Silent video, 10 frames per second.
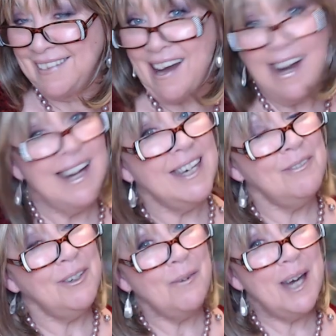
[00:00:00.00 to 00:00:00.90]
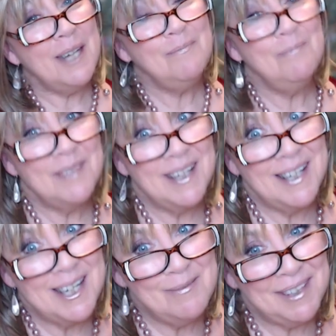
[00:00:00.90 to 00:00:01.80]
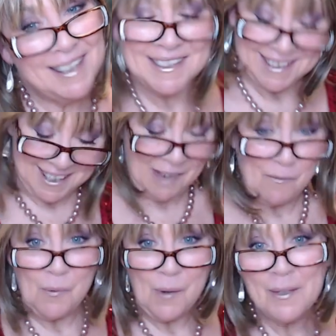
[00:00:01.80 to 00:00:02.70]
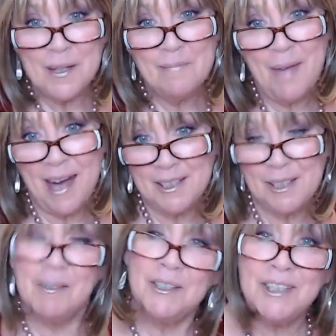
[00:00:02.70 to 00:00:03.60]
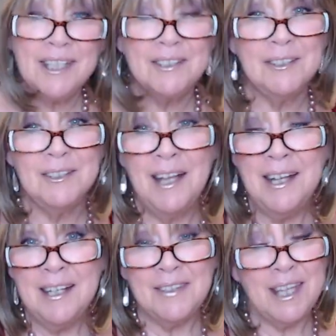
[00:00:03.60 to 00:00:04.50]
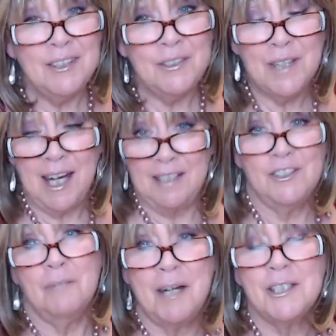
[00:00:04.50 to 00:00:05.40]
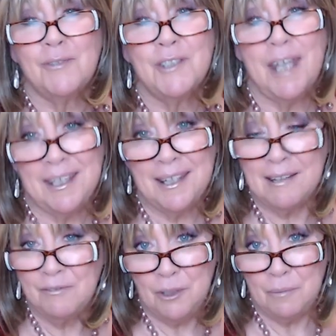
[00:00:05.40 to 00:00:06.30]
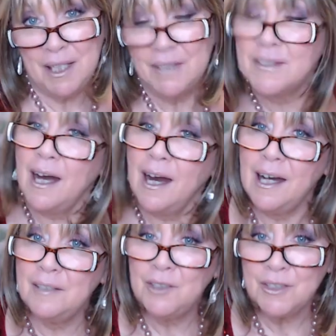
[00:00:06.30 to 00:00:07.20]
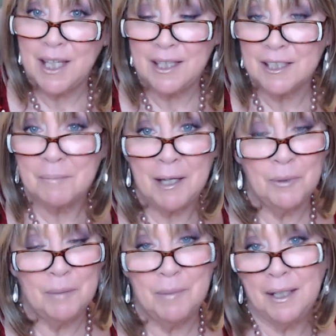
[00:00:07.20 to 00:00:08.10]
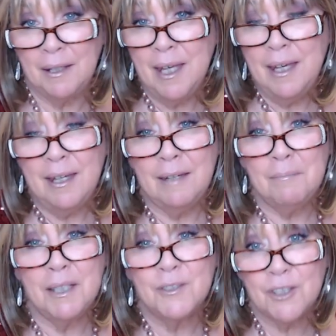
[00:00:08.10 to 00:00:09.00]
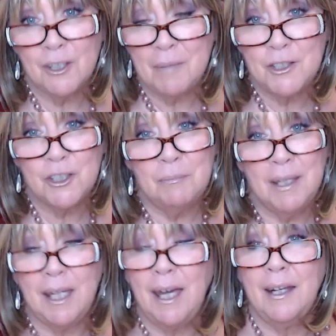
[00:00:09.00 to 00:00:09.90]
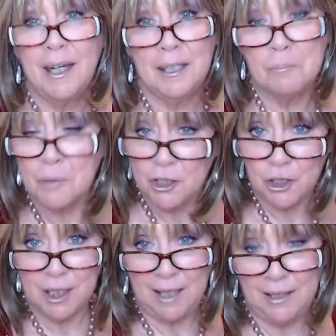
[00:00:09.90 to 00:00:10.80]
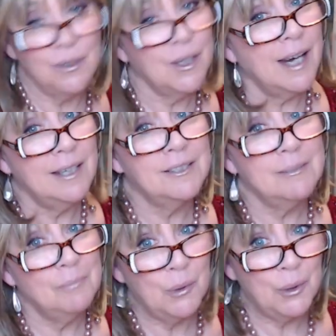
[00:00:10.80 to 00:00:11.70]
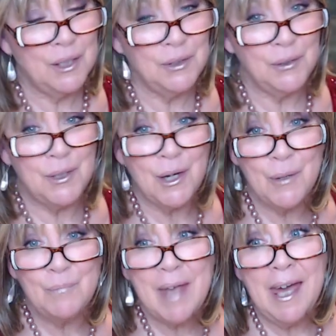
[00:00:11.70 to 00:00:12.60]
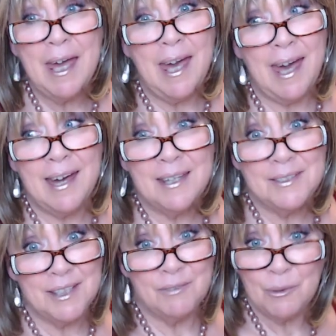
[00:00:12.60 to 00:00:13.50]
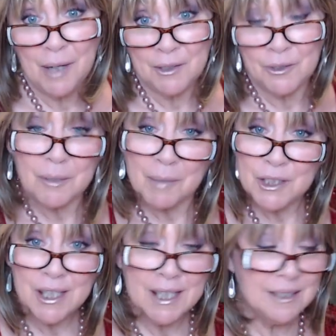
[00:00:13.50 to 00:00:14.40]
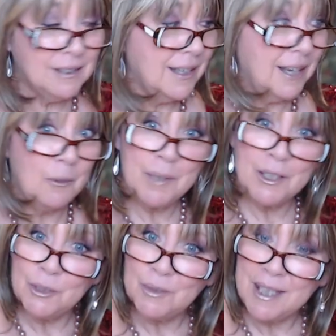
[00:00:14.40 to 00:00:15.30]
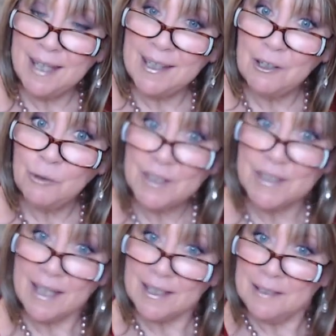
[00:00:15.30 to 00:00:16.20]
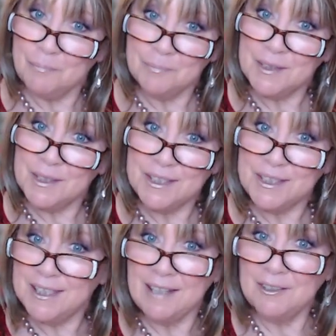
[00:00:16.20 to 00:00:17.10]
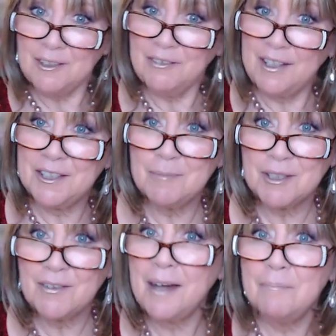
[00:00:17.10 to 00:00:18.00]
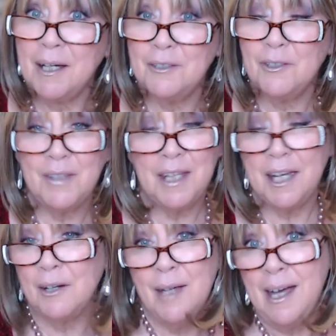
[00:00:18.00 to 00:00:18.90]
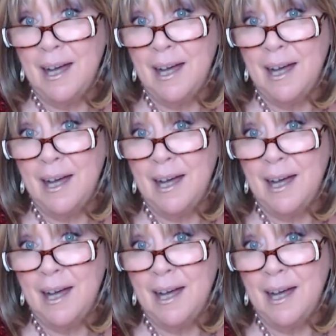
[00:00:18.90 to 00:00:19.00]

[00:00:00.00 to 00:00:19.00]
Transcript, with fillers: Hi everyone, I'm Nancy and welcome back to my channel. Thank you guys so much for taking a few minutes out of your day to spend with me. It means so much to me and I appreciate you guys more than you know. And if you are new to my channel, I hope that you would take a quick second just hit that little red subscribe button over there.